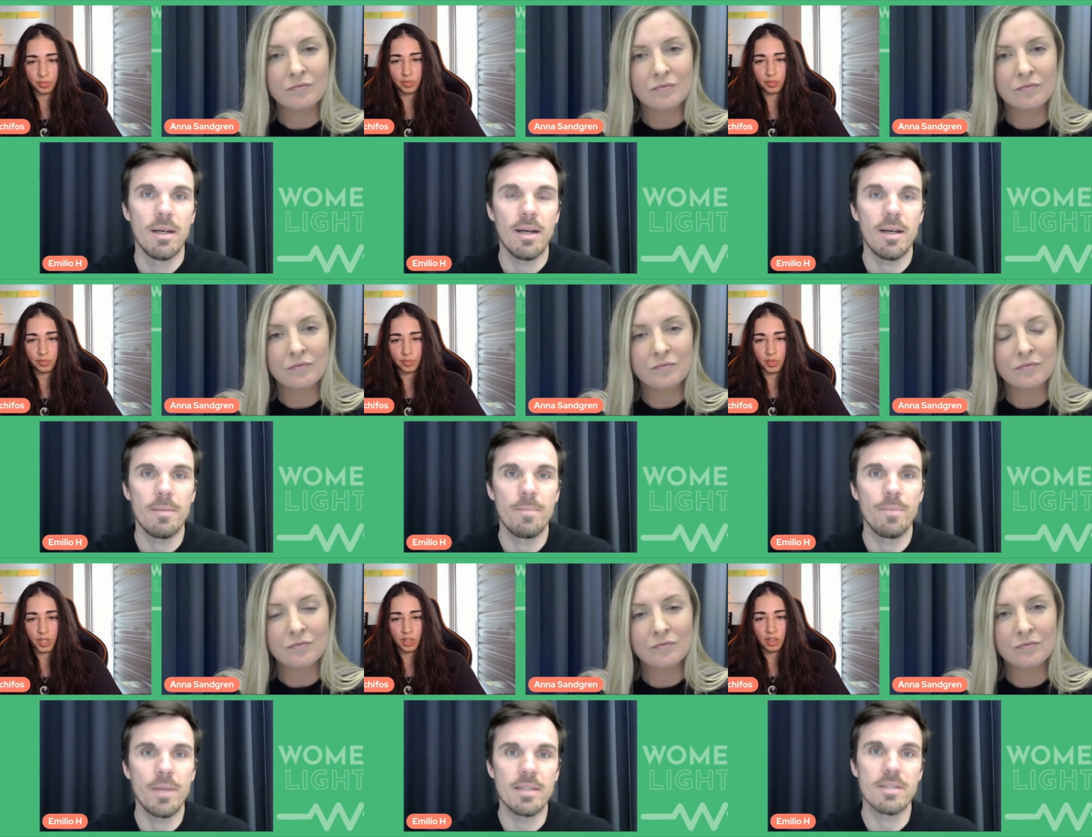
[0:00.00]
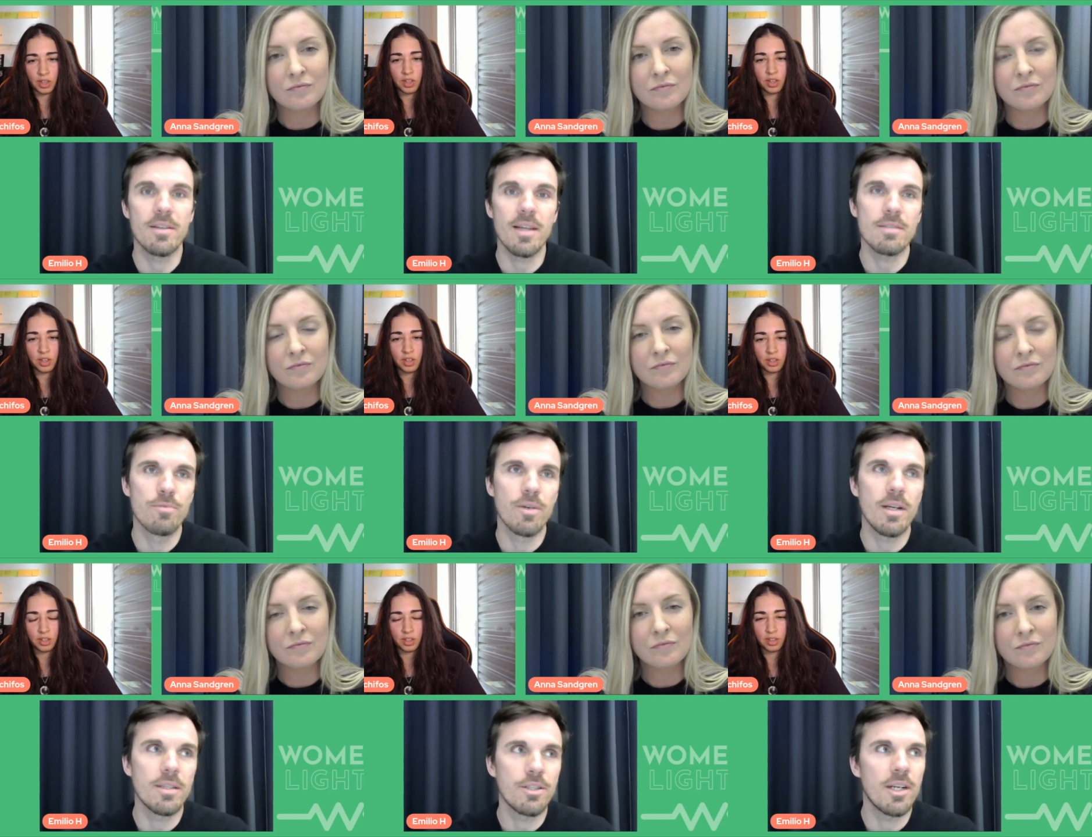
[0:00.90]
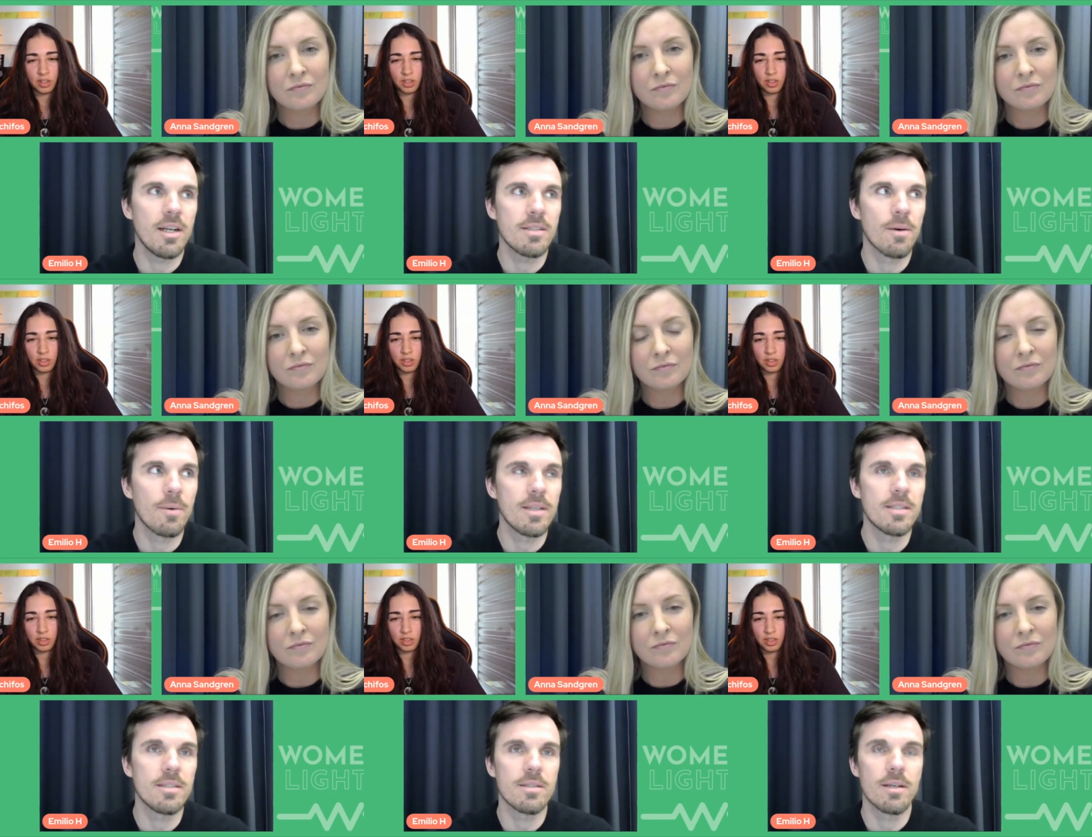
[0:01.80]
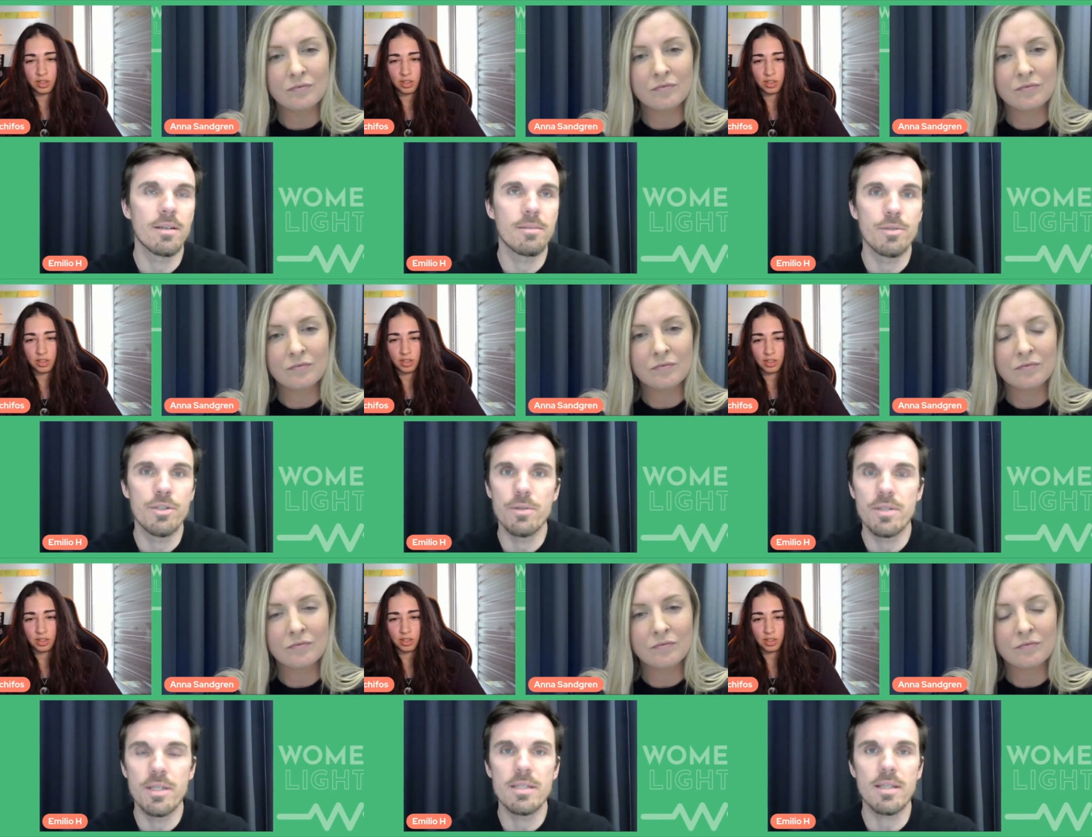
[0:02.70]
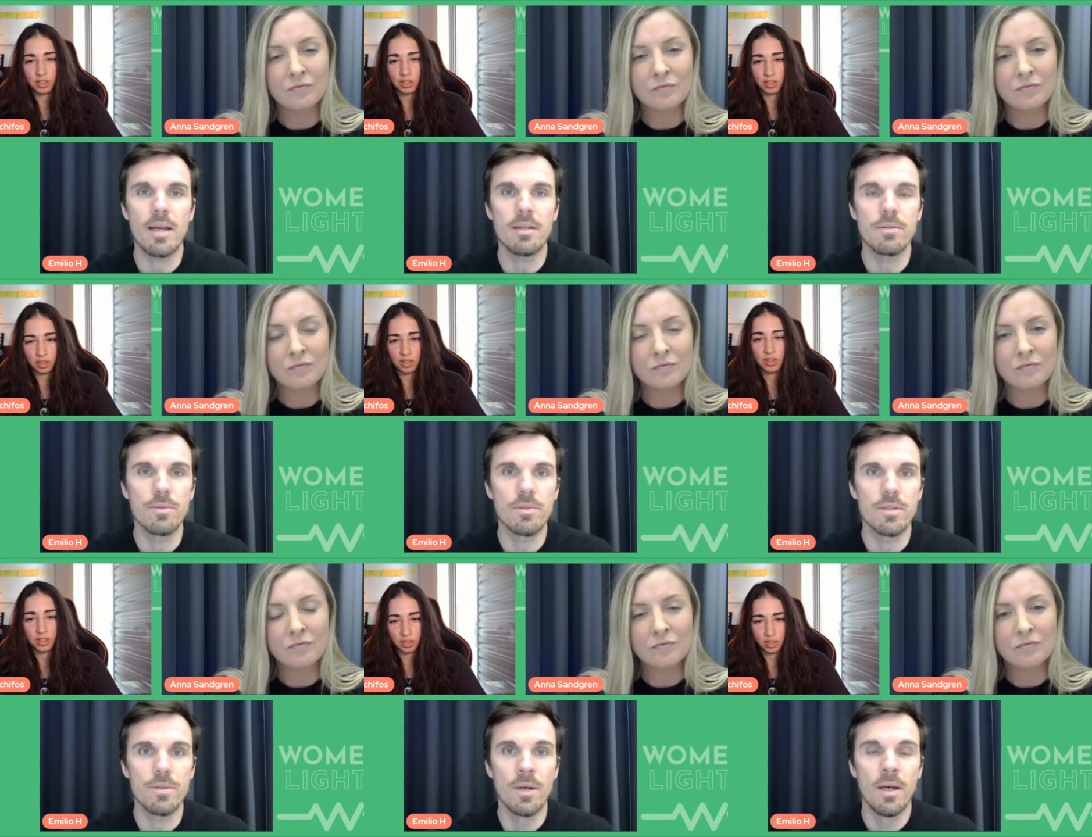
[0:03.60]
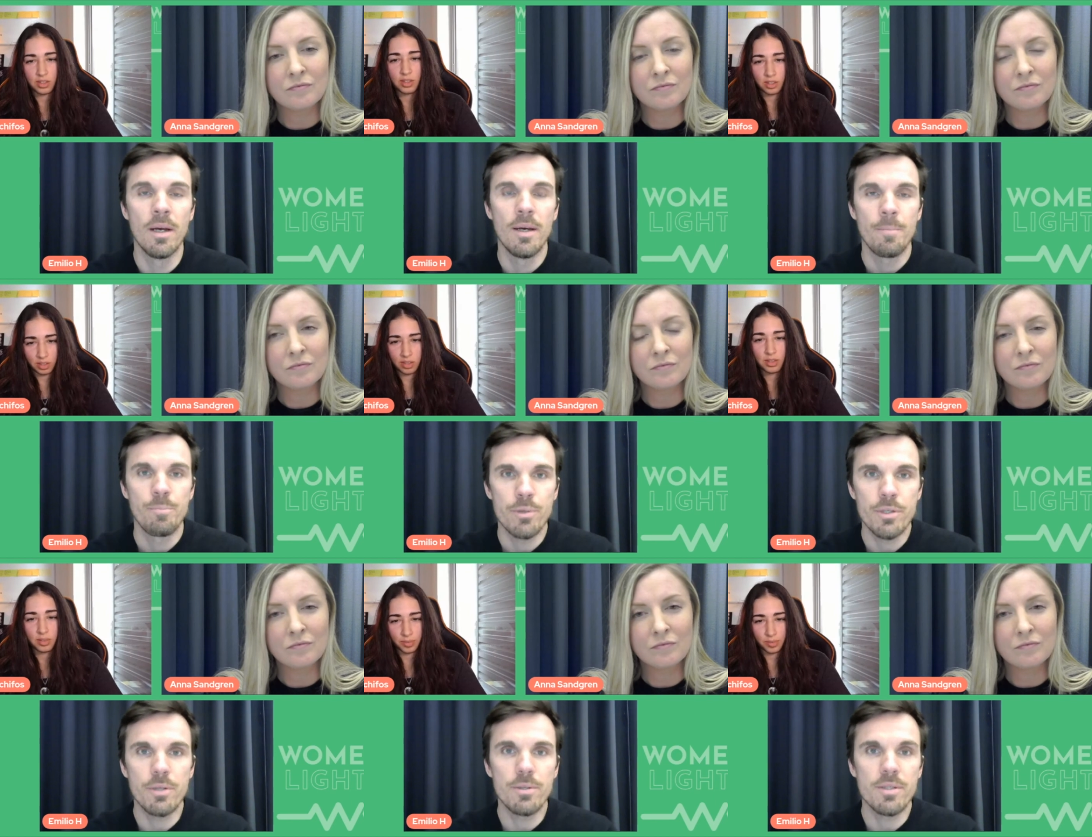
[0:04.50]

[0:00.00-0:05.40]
Speaker 1: Um, and so that's really the G L A's goal. It isn't to kind of produce these standards or to produce